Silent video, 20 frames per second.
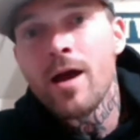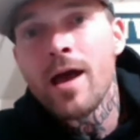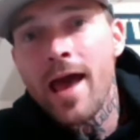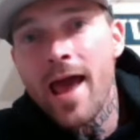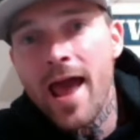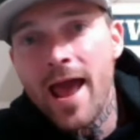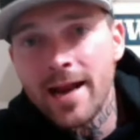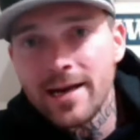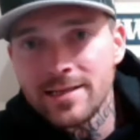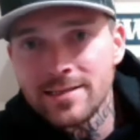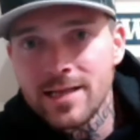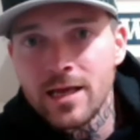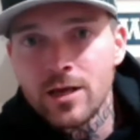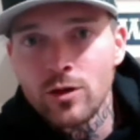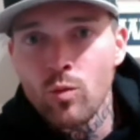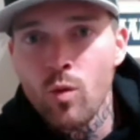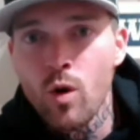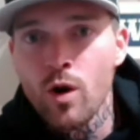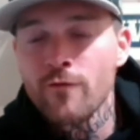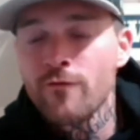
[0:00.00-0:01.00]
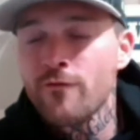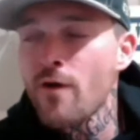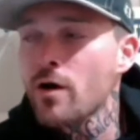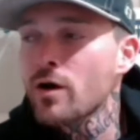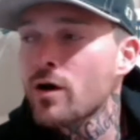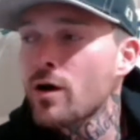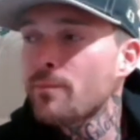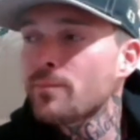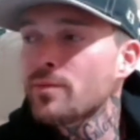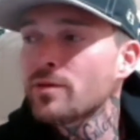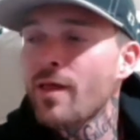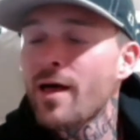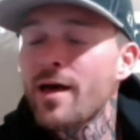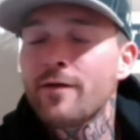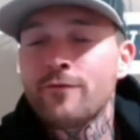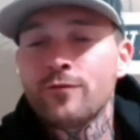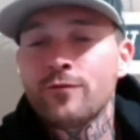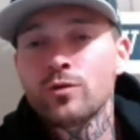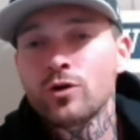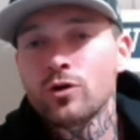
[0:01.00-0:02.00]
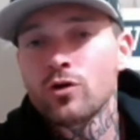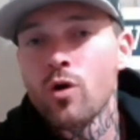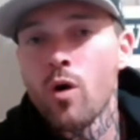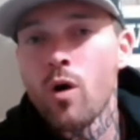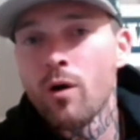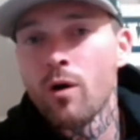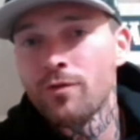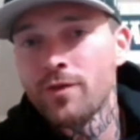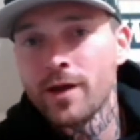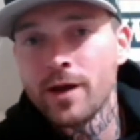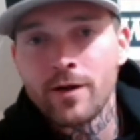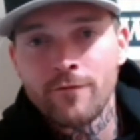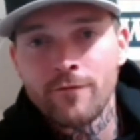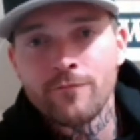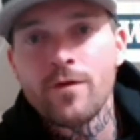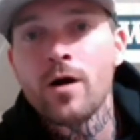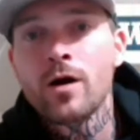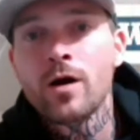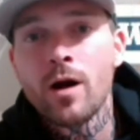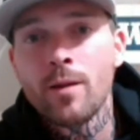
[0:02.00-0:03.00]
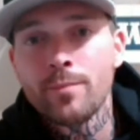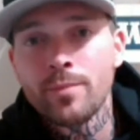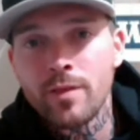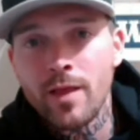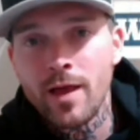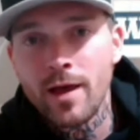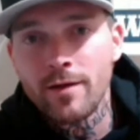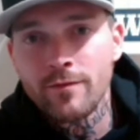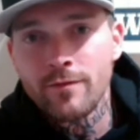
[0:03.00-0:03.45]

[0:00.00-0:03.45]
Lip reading: Any day you want to fuck up your life, you can go out there and fuck up your life.